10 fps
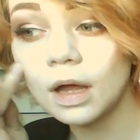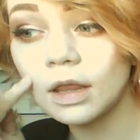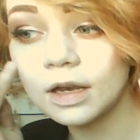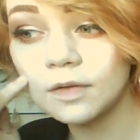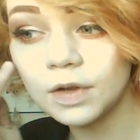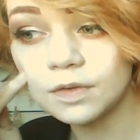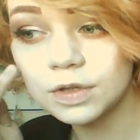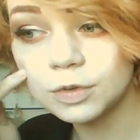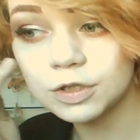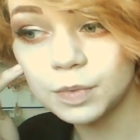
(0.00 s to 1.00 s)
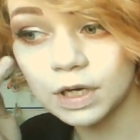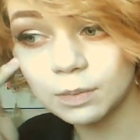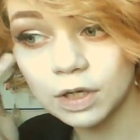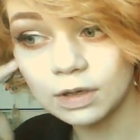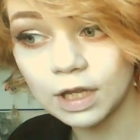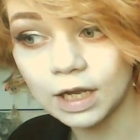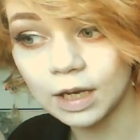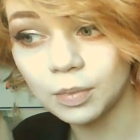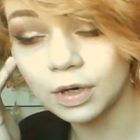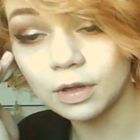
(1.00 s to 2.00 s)
And then if you have too much pigment, like
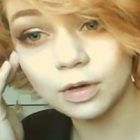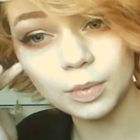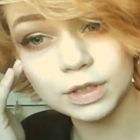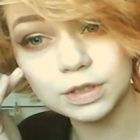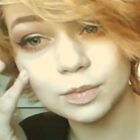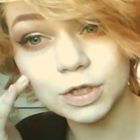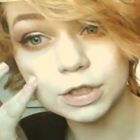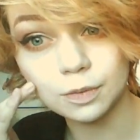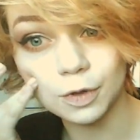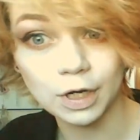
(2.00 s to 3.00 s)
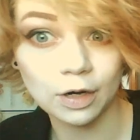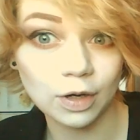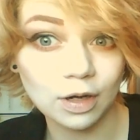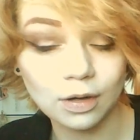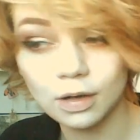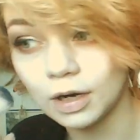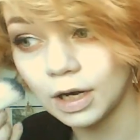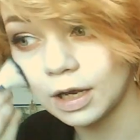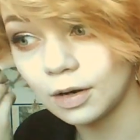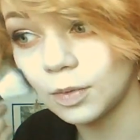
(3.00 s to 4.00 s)
I put a little bit too much in one area,
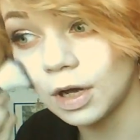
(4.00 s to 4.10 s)
then